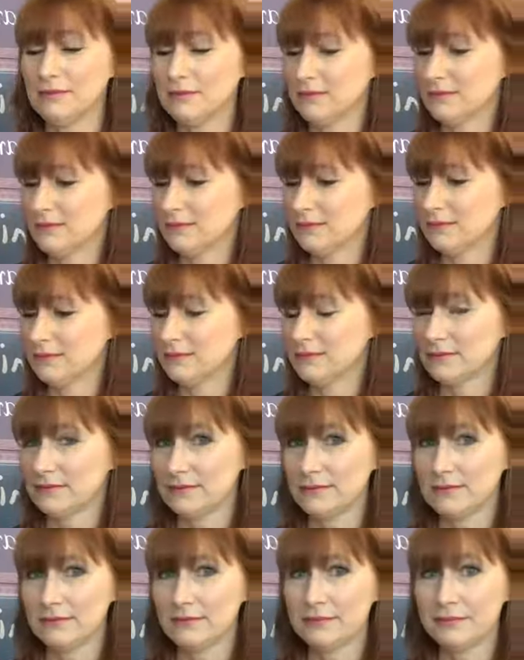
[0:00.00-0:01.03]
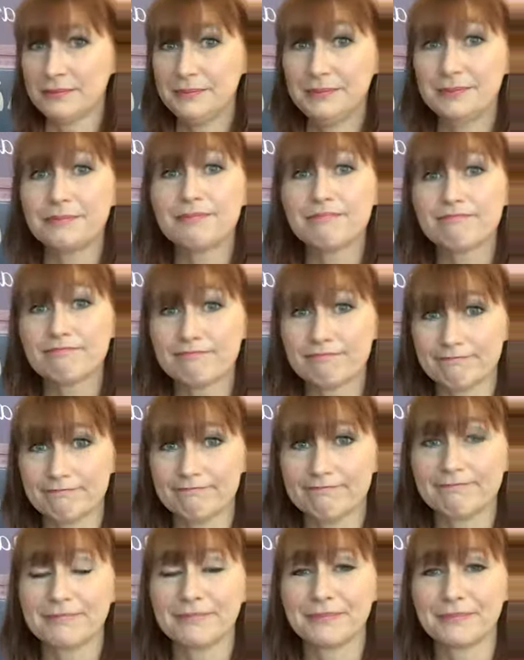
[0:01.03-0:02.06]

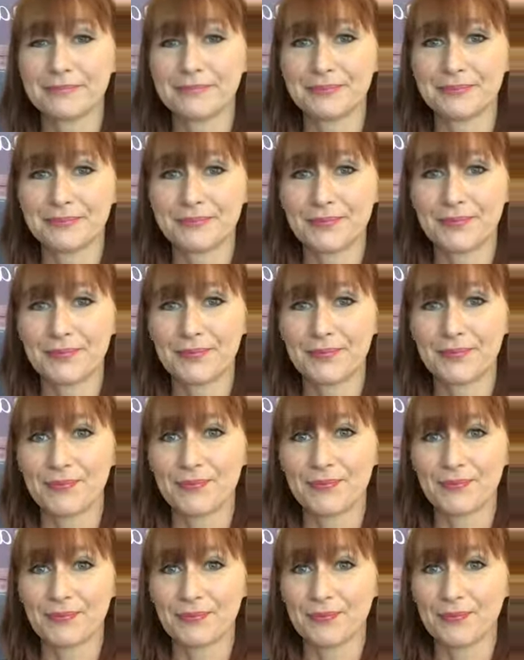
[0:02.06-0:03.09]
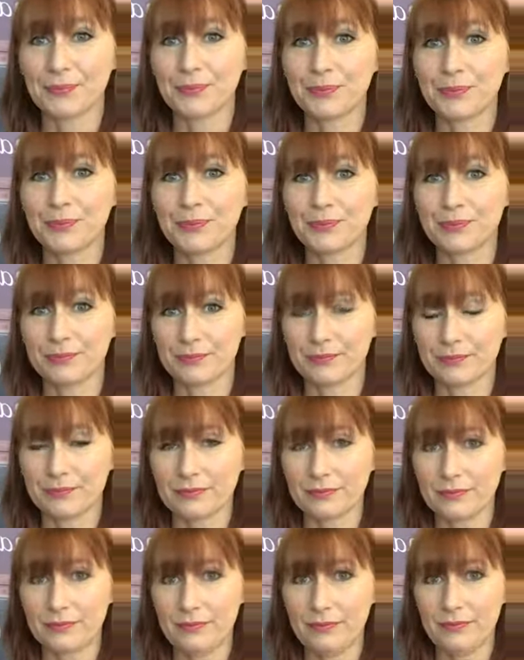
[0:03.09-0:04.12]

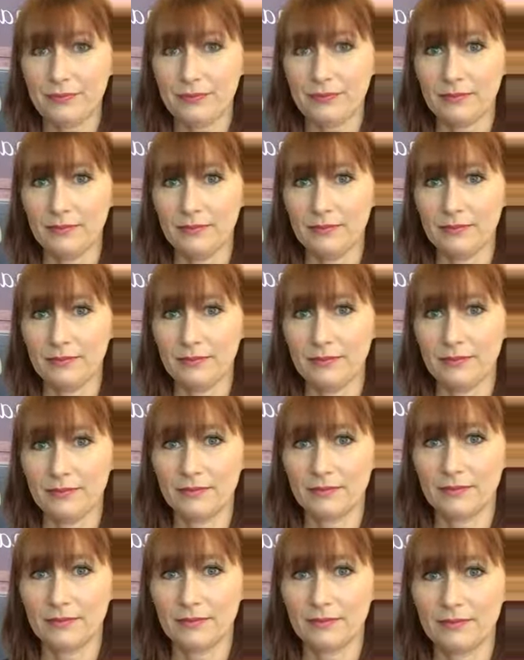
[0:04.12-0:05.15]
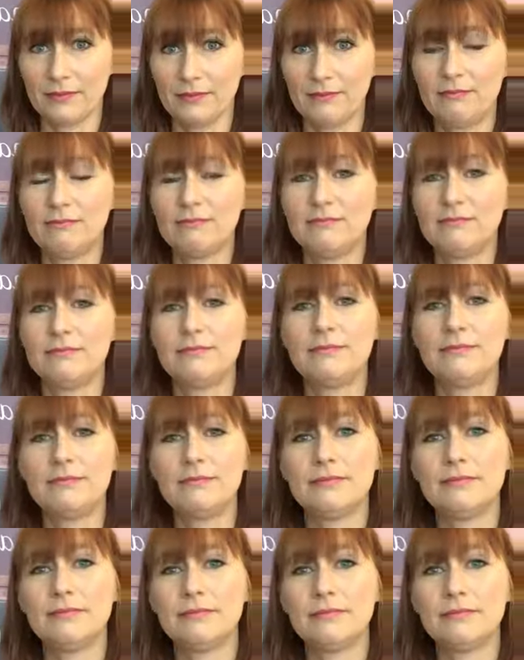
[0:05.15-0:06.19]

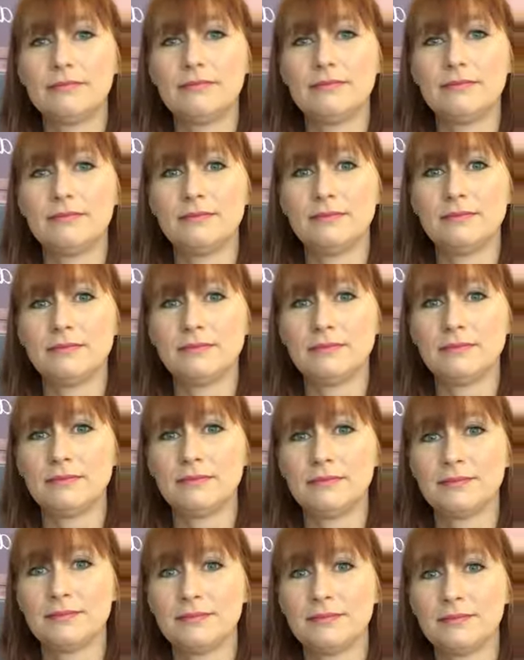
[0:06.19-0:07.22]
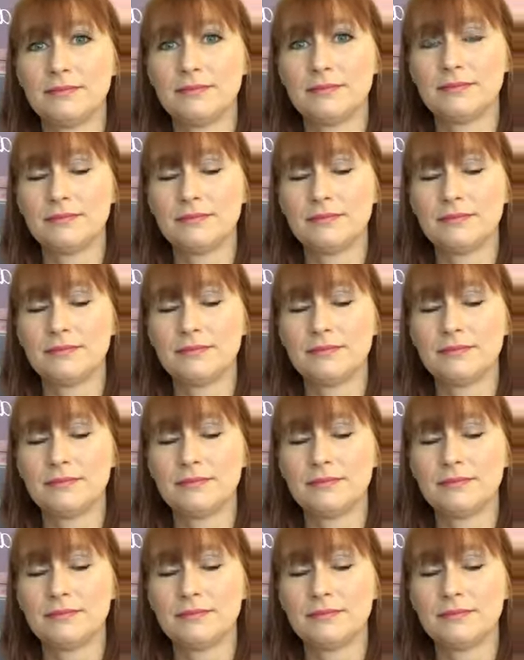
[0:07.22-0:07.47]
This person isn't speaking.